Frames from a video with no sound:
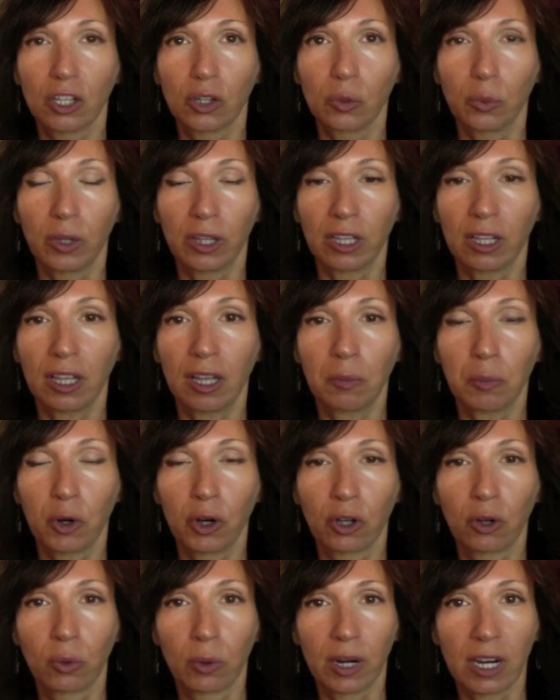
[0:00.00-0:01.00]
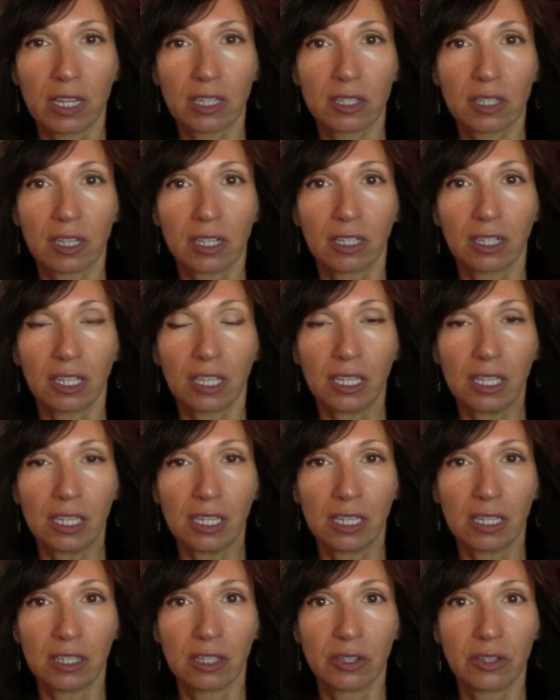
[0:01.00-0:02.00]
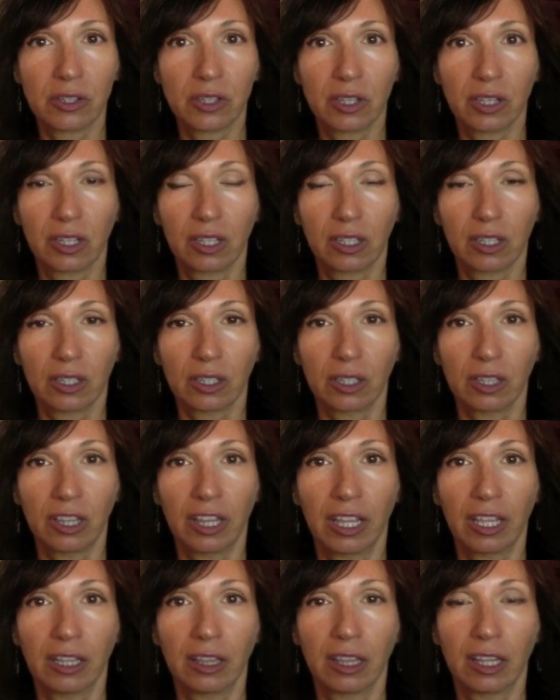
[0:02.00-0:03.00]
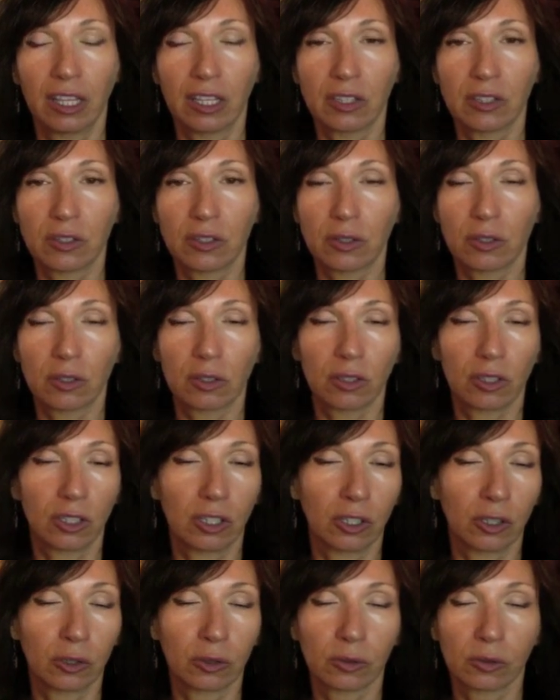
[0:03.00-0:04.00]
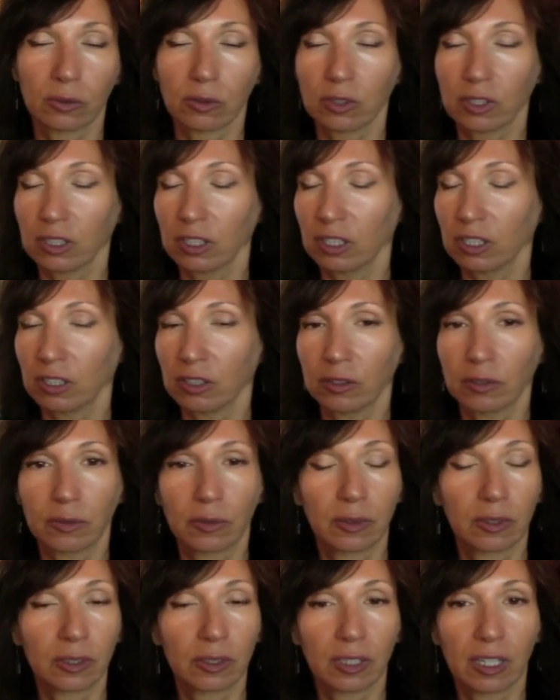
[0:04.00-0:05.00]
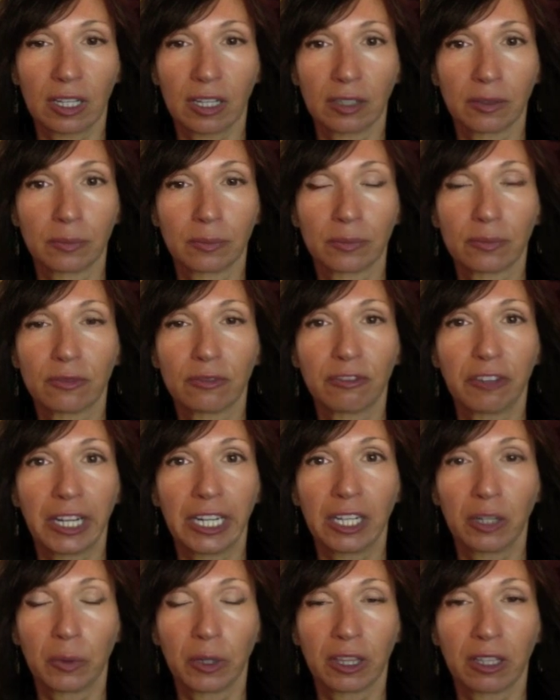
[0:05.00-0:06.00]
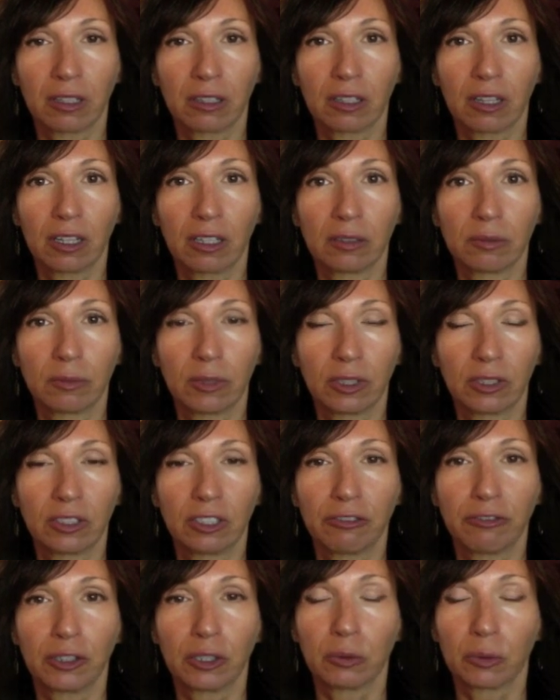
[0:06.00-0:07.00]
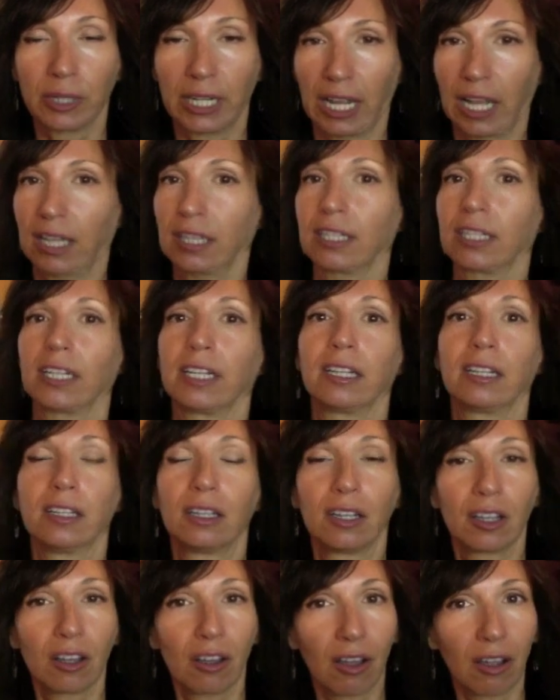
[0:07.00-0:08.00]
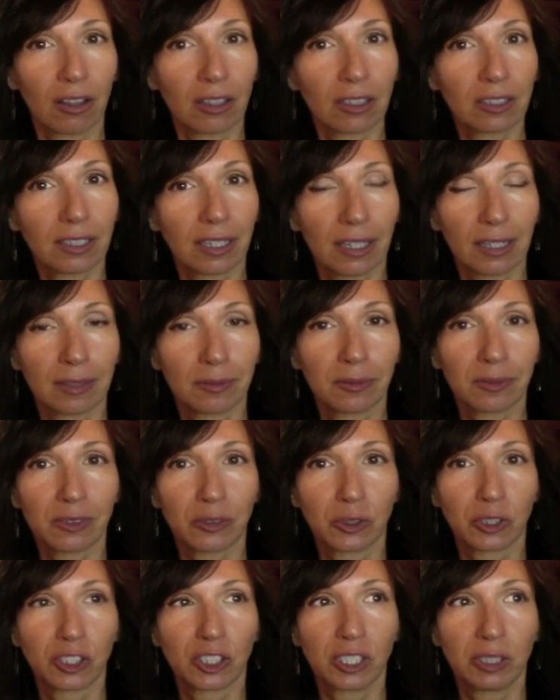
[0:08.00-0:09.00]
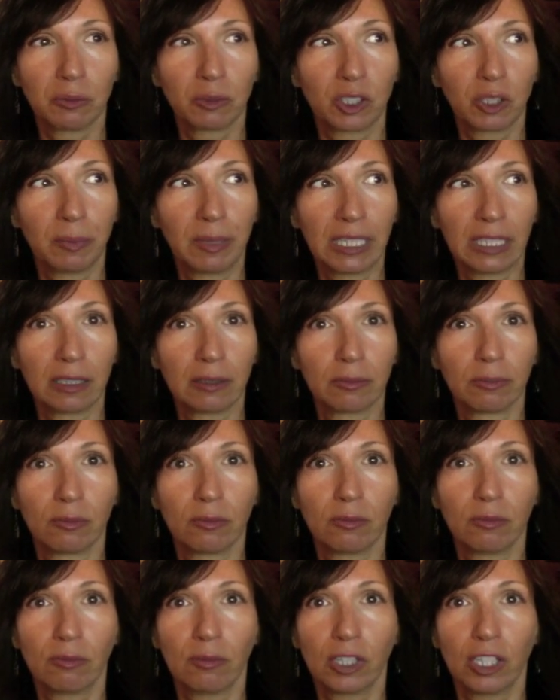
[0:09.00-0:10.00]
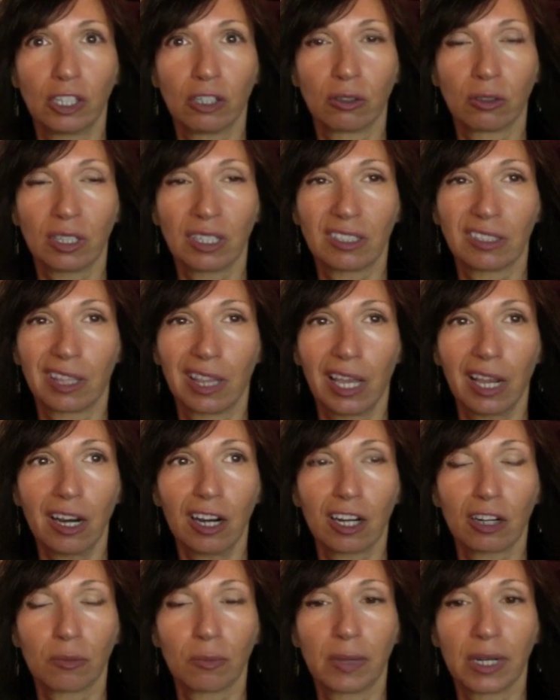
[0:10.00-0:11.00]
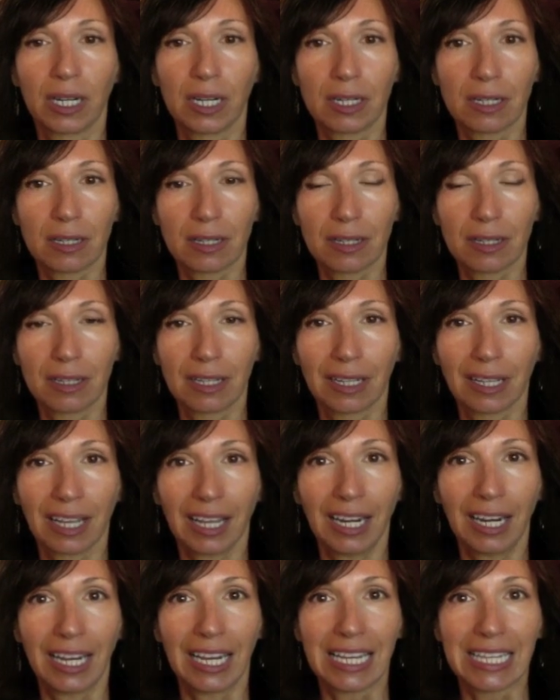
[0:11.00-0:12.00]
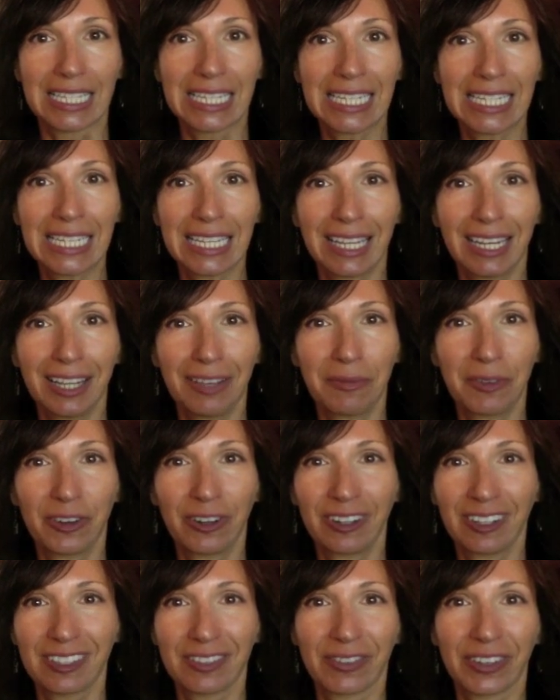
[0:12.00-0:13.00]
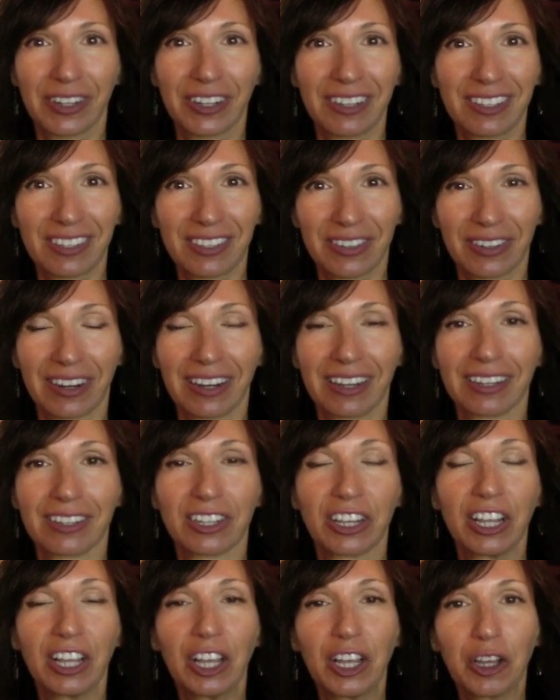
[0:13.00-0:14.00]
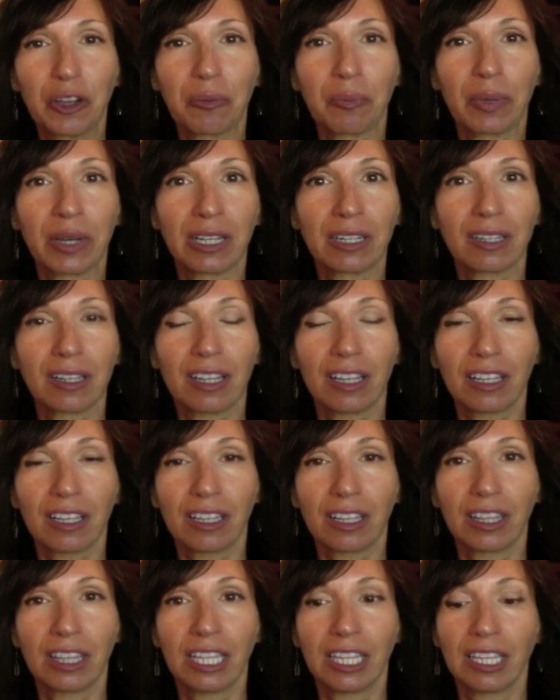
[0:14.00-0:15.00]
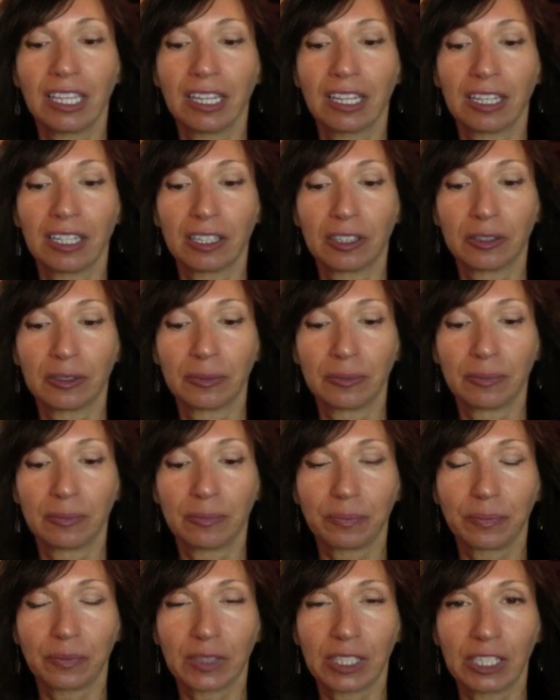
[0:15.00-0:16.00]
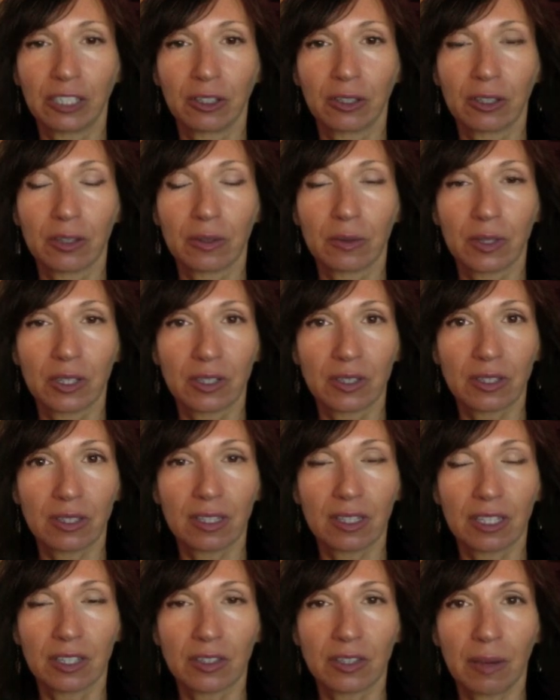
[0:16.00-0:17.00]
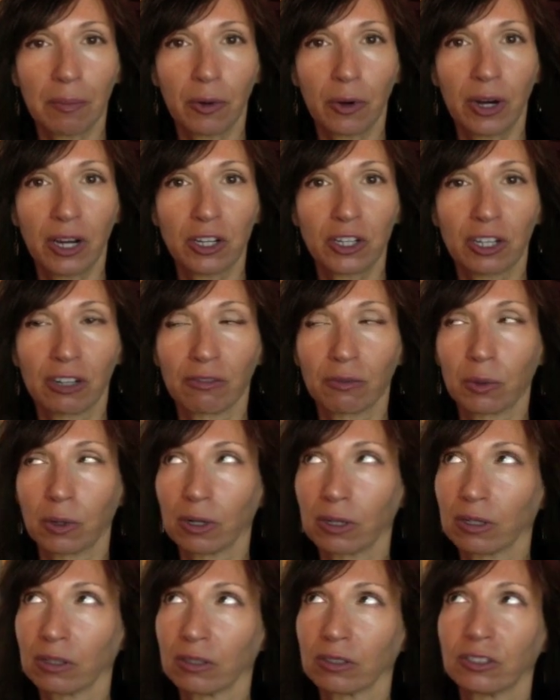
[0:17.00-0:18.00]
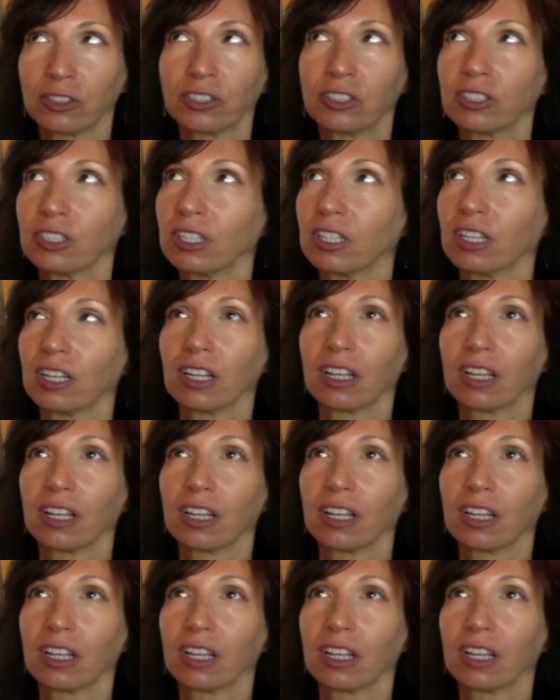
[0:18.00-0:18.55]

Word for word: with a lot more grace and ease than this, you know, um, fighting with a, a, a different reality all the time, which seems to be, you know, it's there, but it, it kind of isn't anymore. It's very strange. But the, uh, you know, the, the, the separation of worlds,